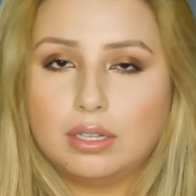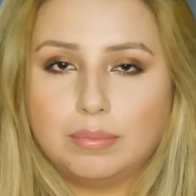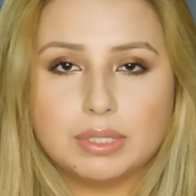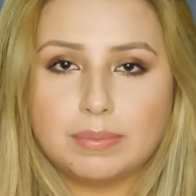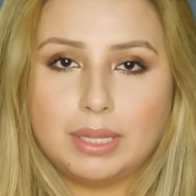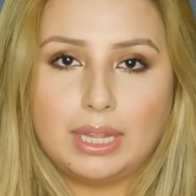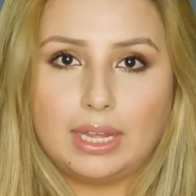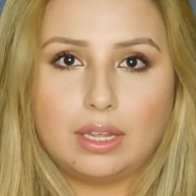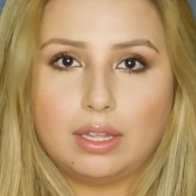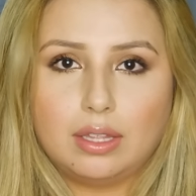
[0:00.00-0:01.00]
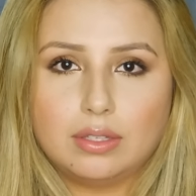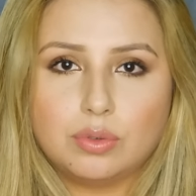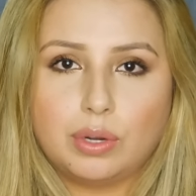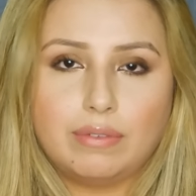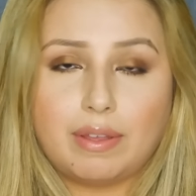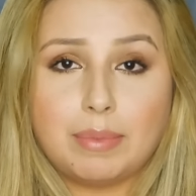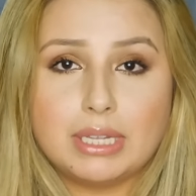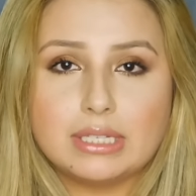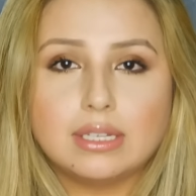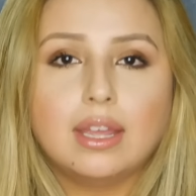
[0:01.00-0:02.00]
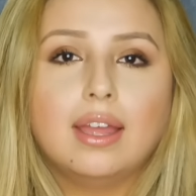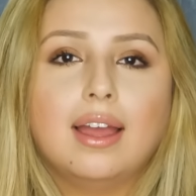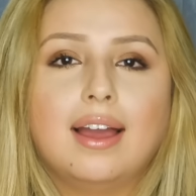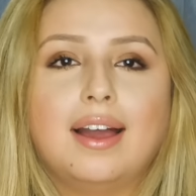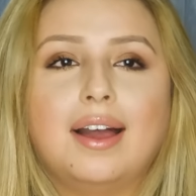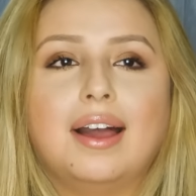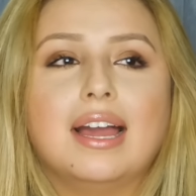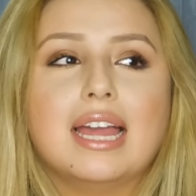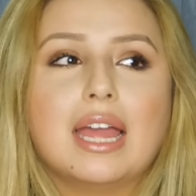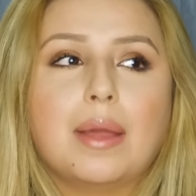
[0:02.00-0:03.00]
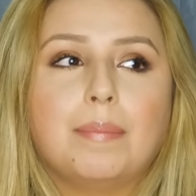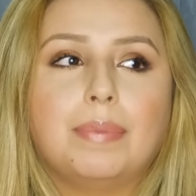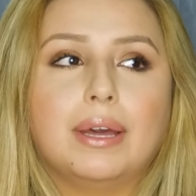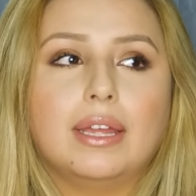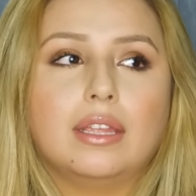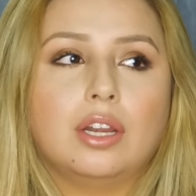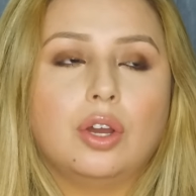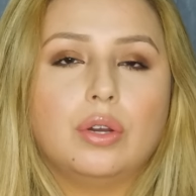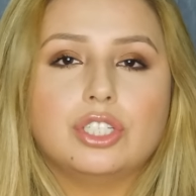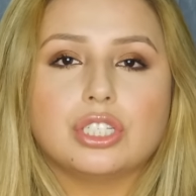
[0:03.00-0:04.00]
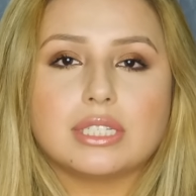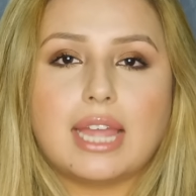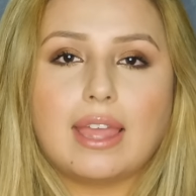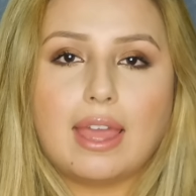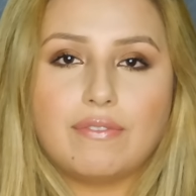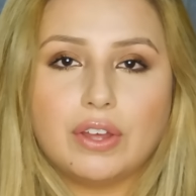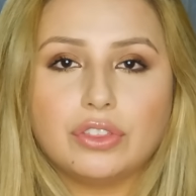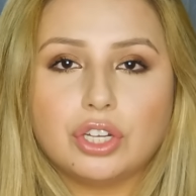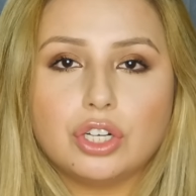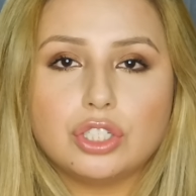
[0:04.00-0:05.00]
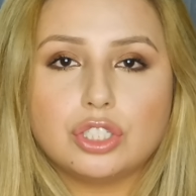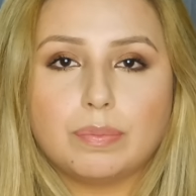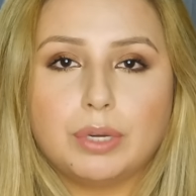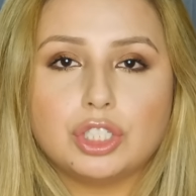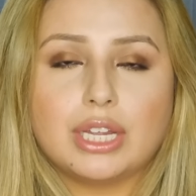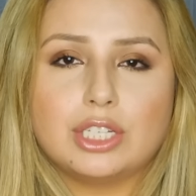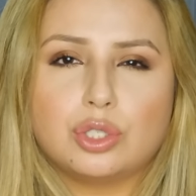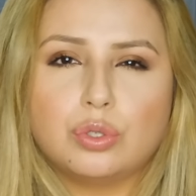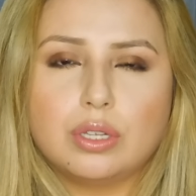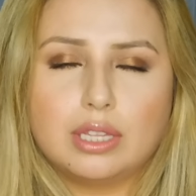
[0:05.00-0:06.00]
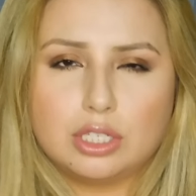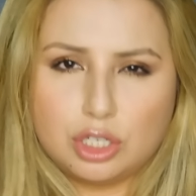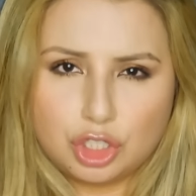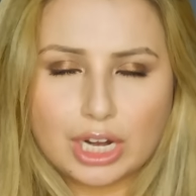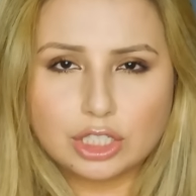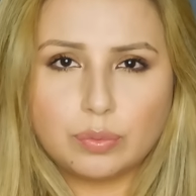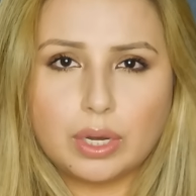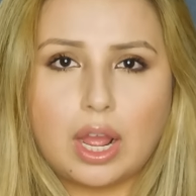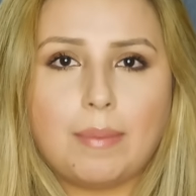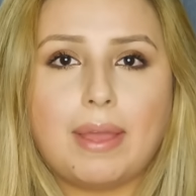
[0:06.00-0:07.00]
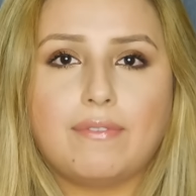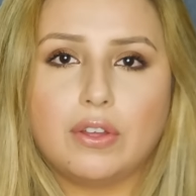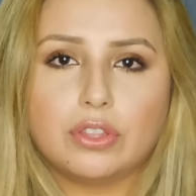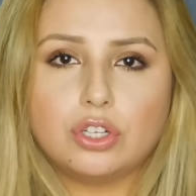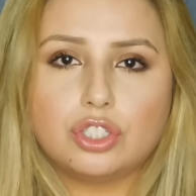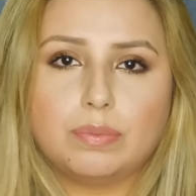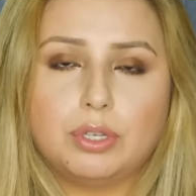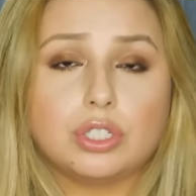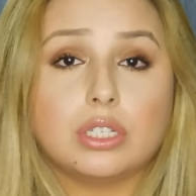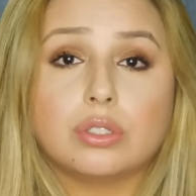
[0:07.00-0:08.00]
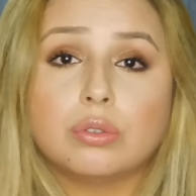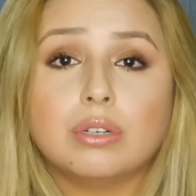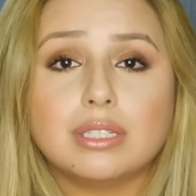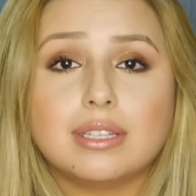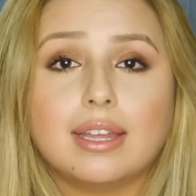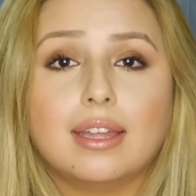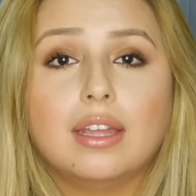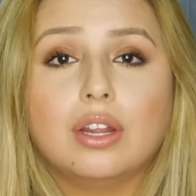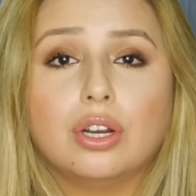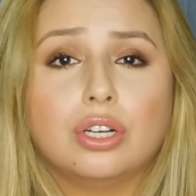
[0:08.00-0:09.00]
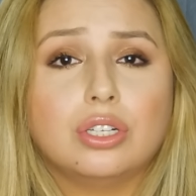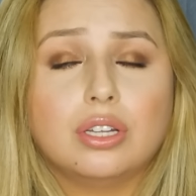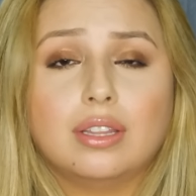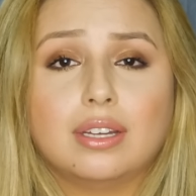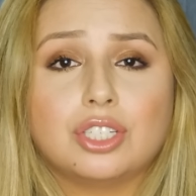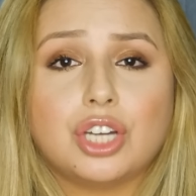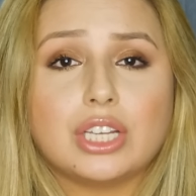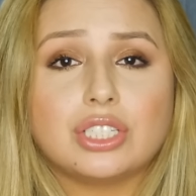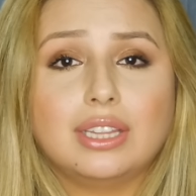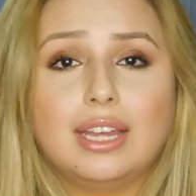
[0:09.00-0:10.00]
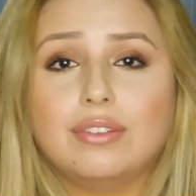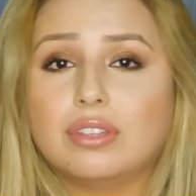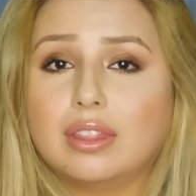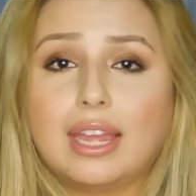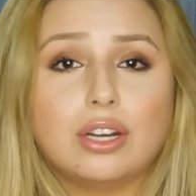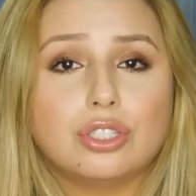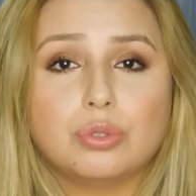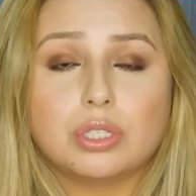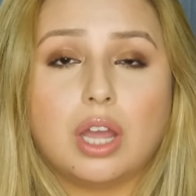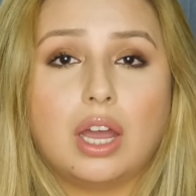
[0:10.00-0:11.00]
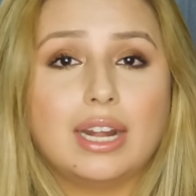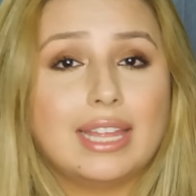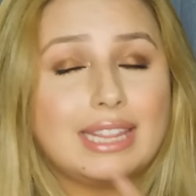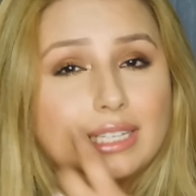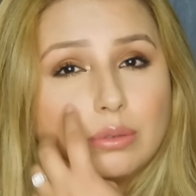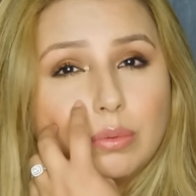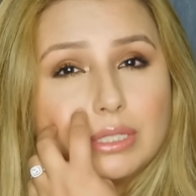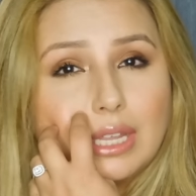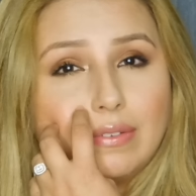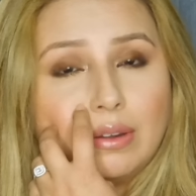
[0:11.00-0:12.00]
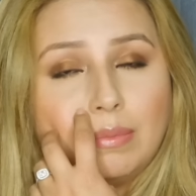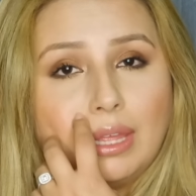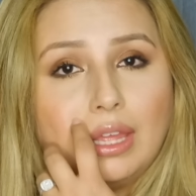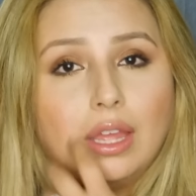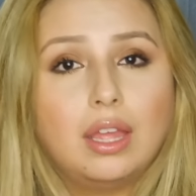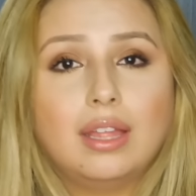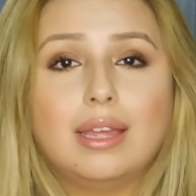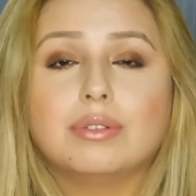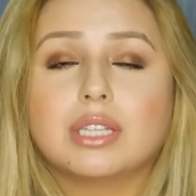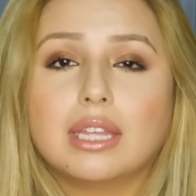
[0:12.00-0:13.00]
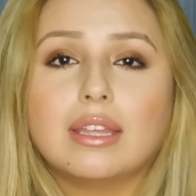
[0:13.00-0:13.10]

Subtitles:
It must have been like 25 minutes. But, you know, I felt the urge to push, and as soon the contraction would come, I felt the urge to push. As soon as that the contraction left, that urge was gone, and that's what was giving me, it was